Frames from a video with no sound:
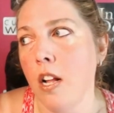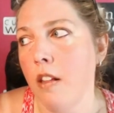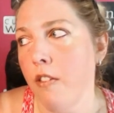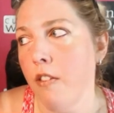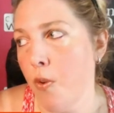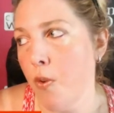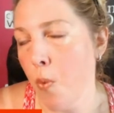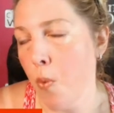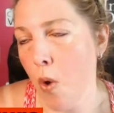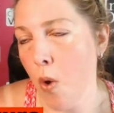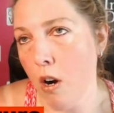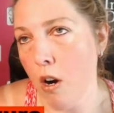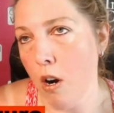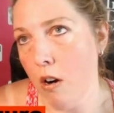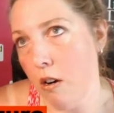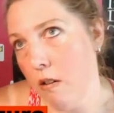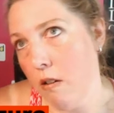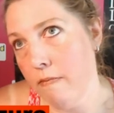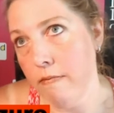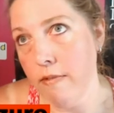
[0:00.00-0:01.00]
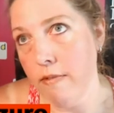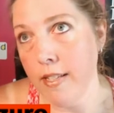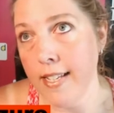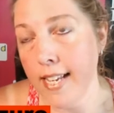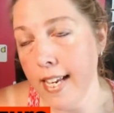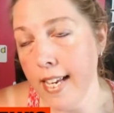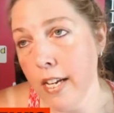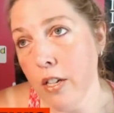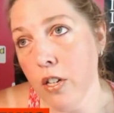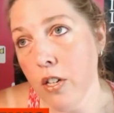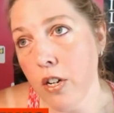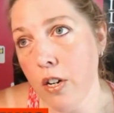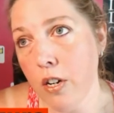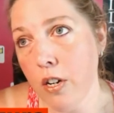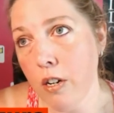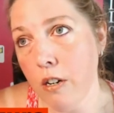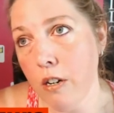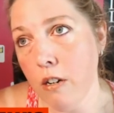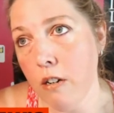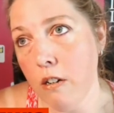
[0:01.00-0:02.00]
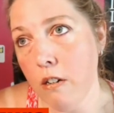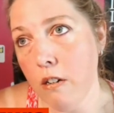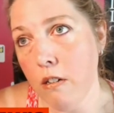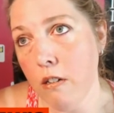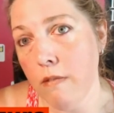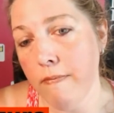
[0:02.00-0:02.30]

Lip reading: your dealer,